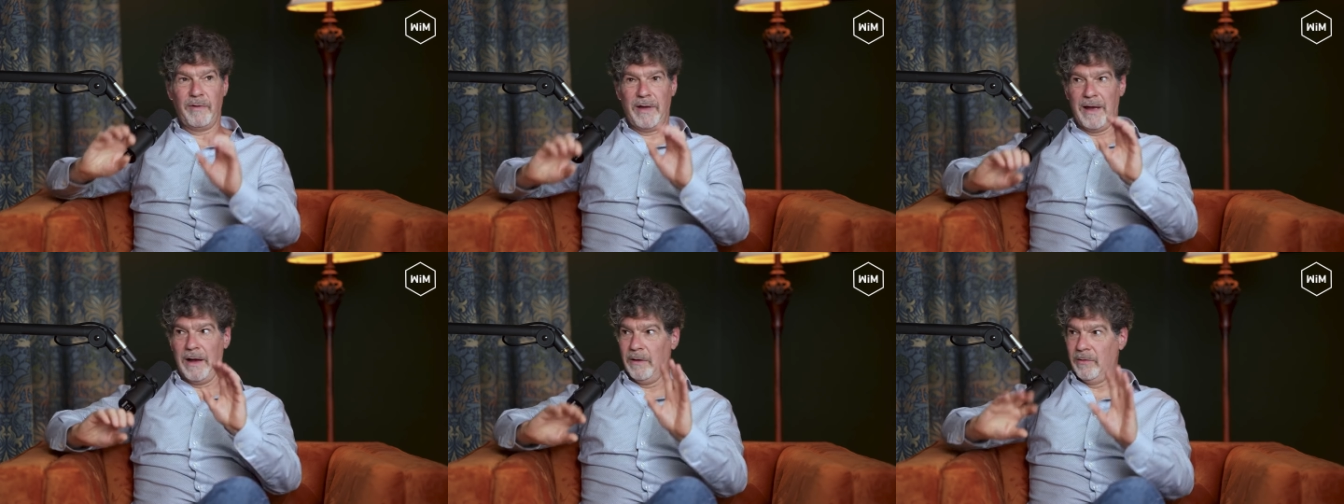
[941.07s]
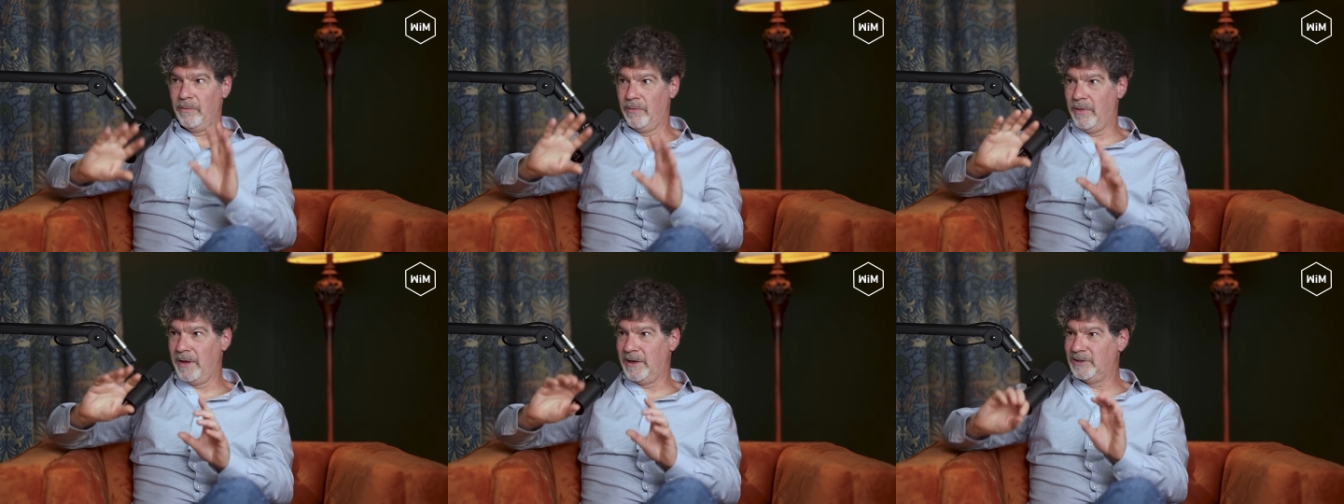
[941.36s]

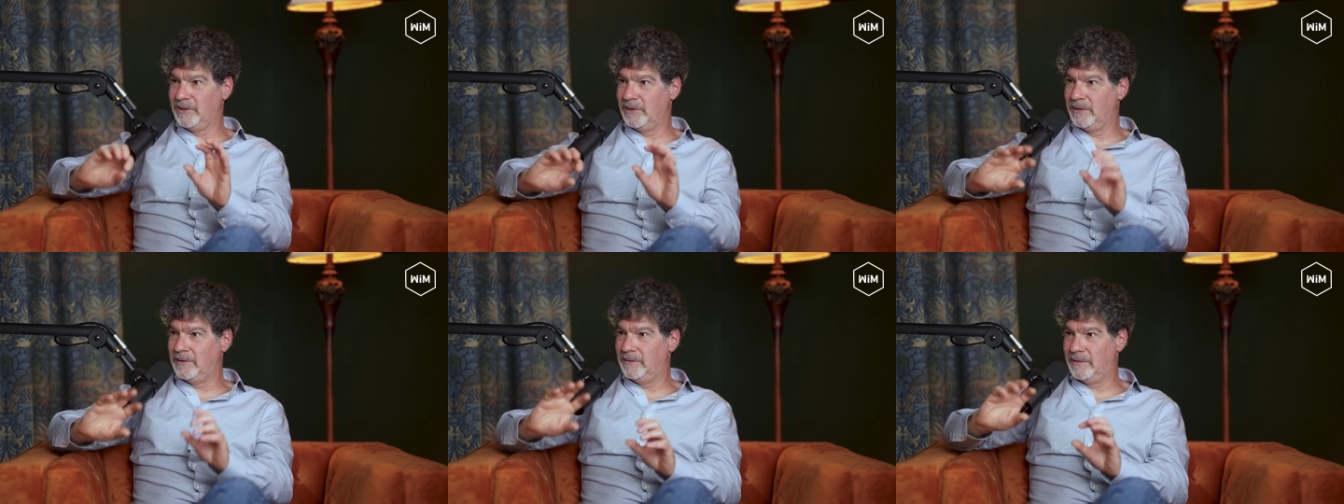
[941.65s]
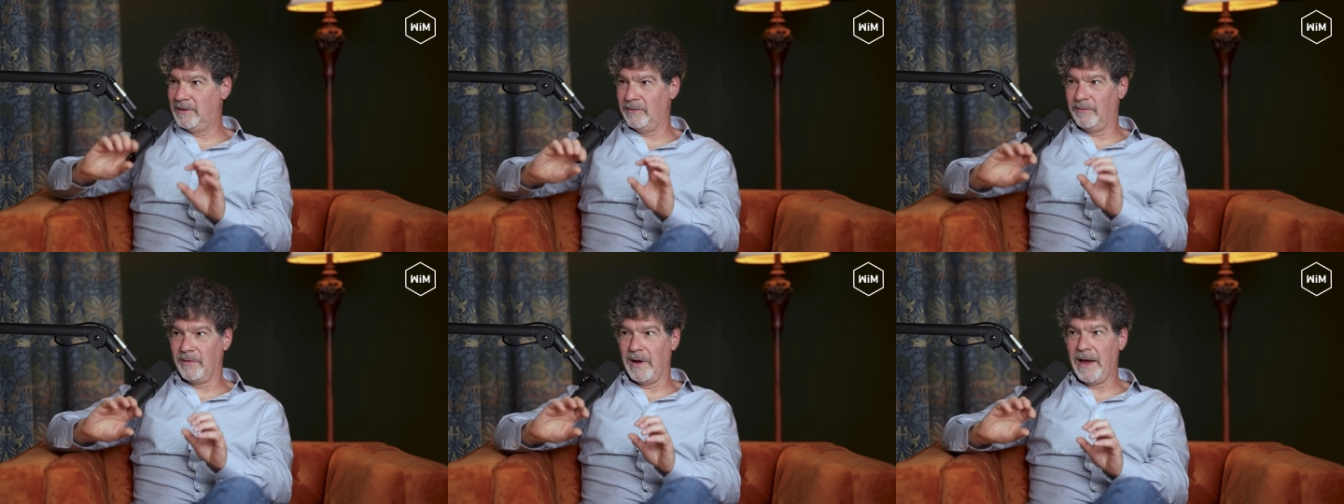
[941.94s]
how they
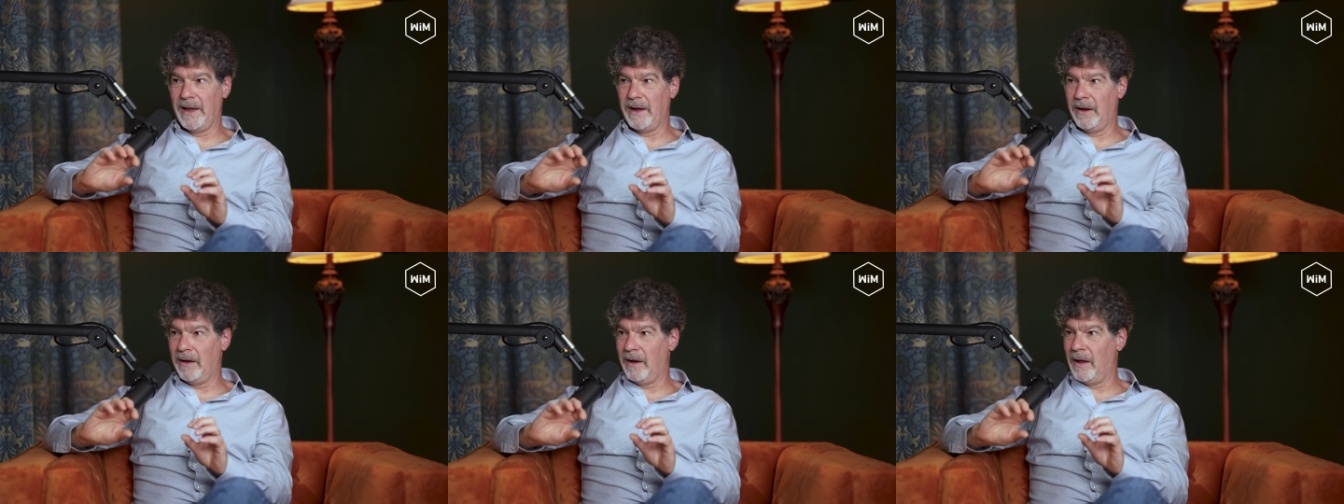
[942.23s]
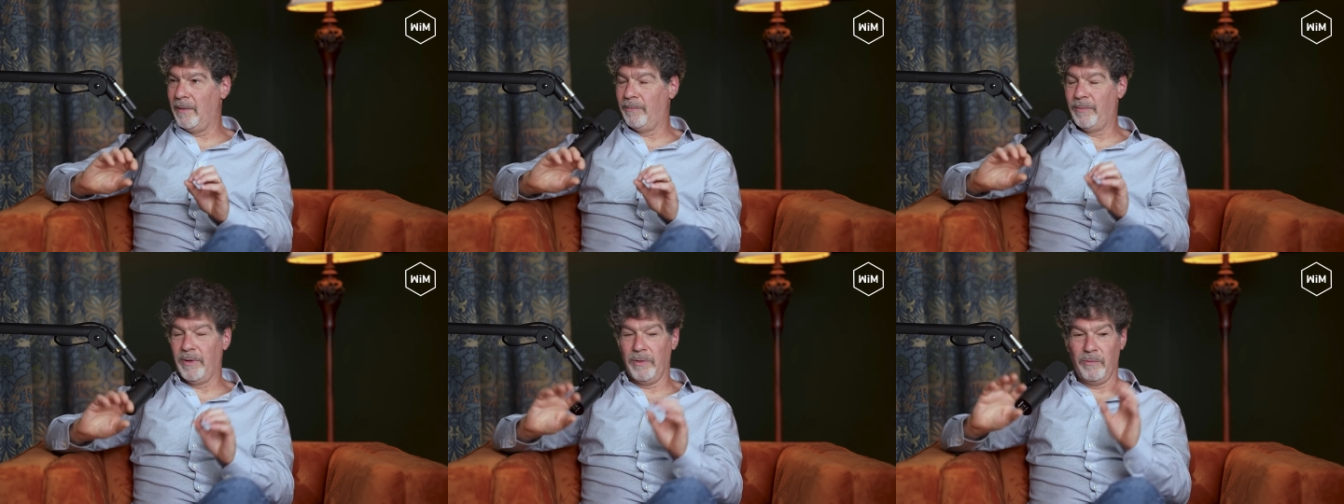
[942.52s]
should divide it
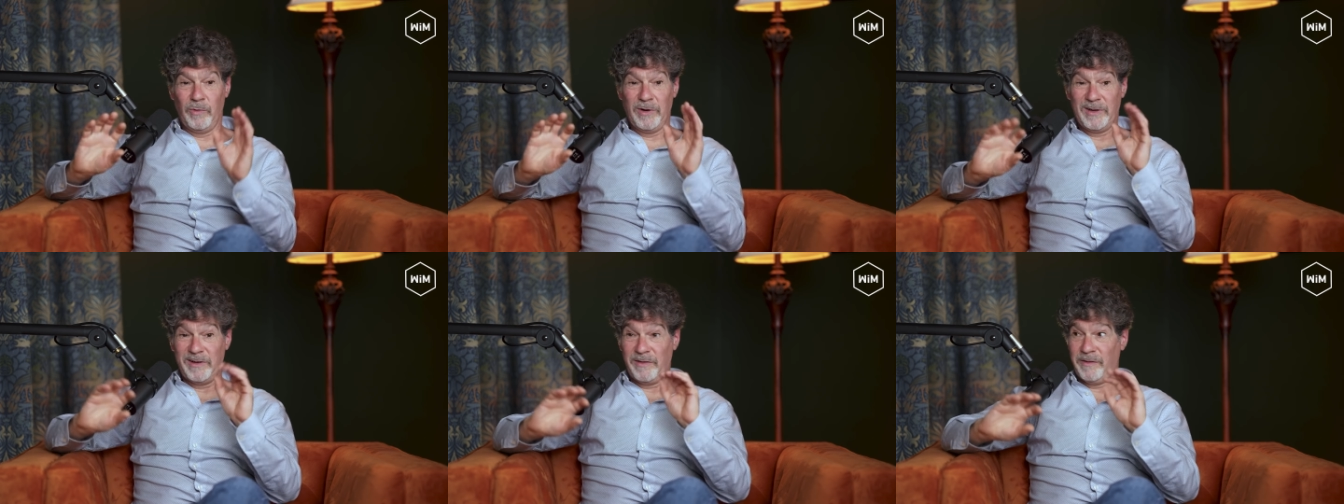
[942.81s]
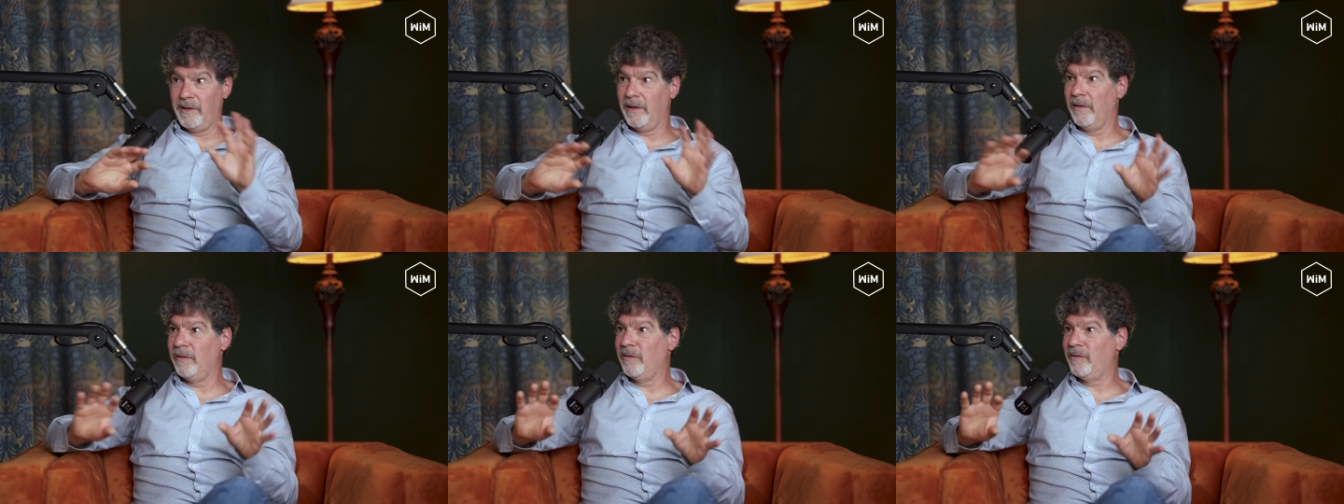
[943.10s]
up and which
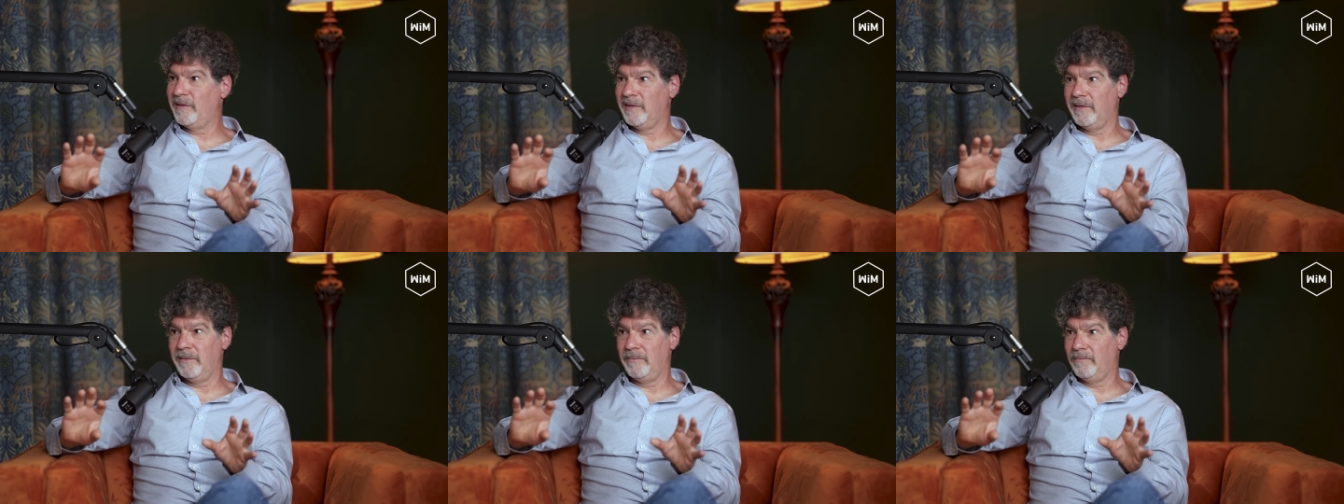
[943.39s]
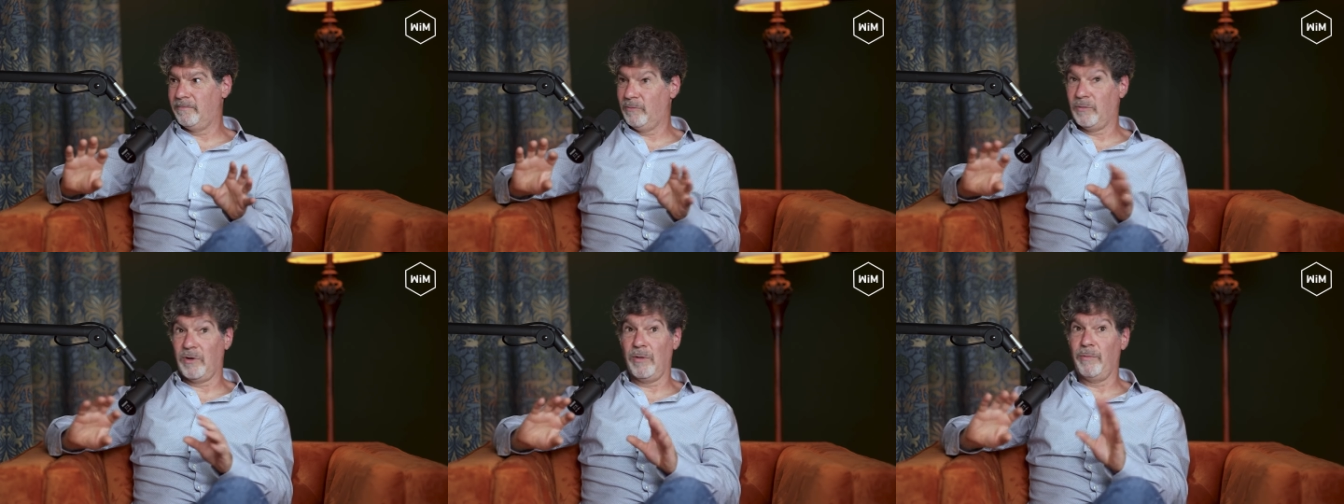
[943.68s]
cells should
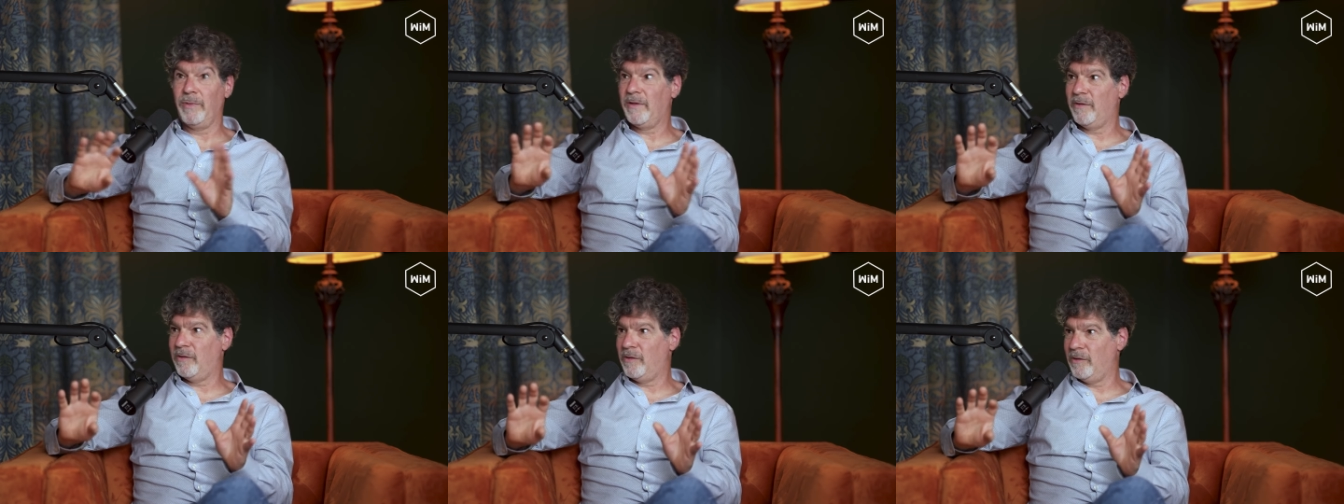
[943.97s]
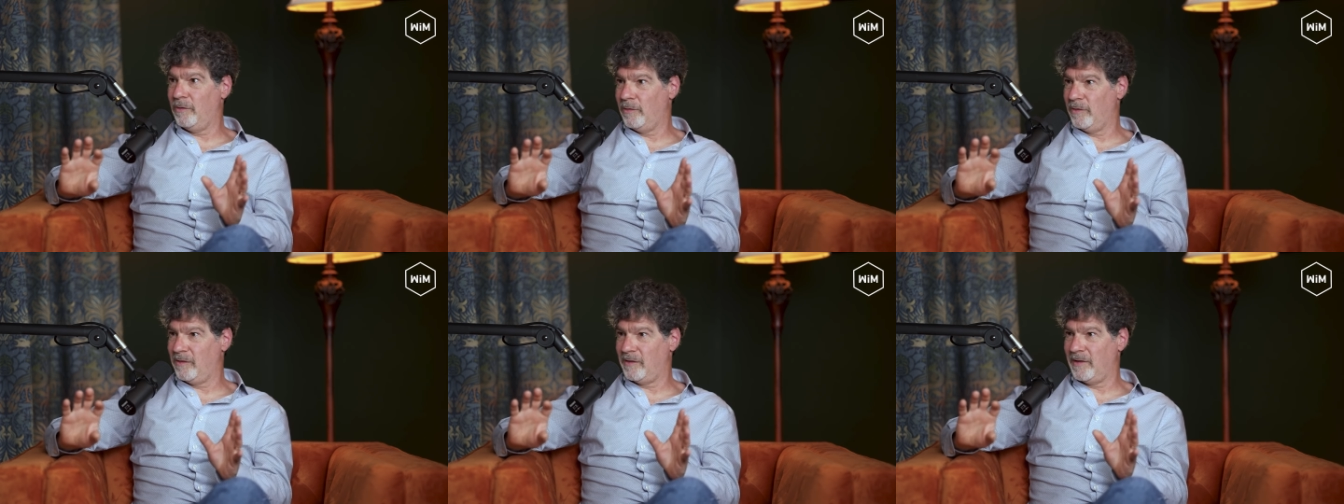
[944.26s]
commit
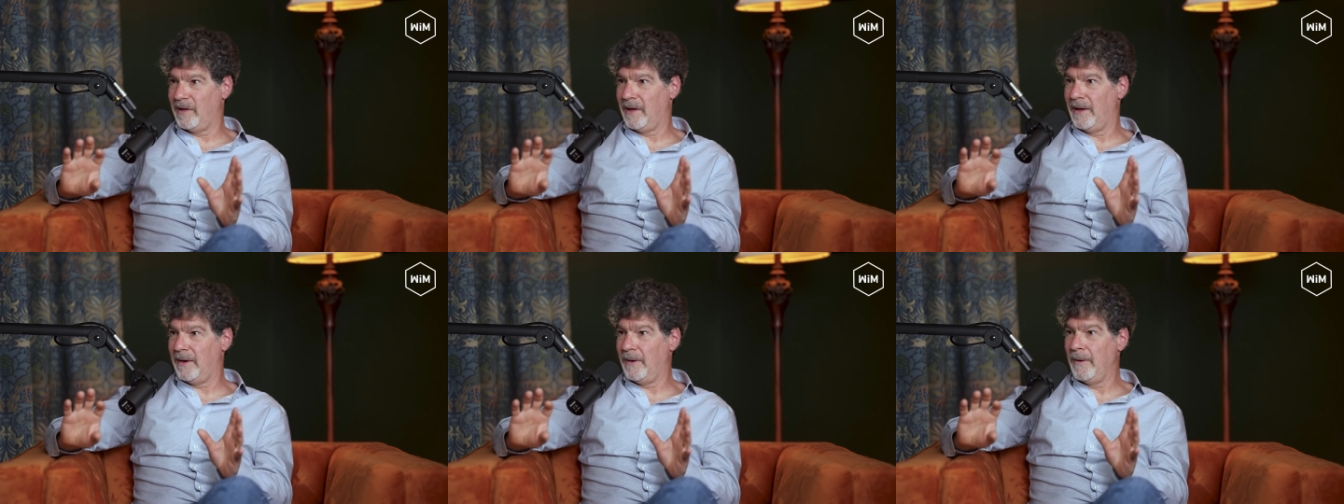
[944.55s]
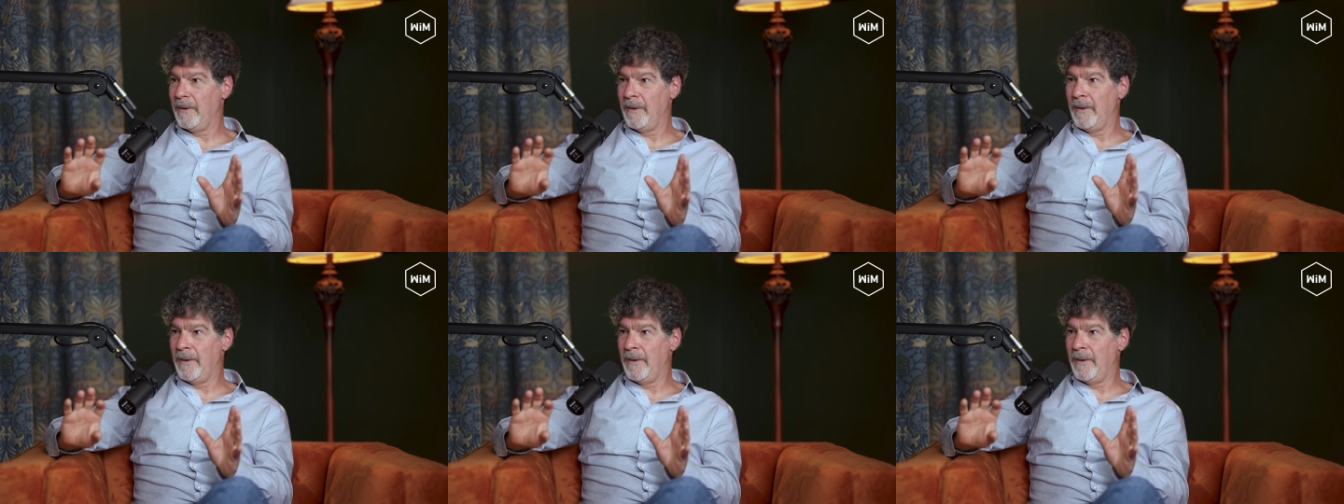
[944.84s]
suicide,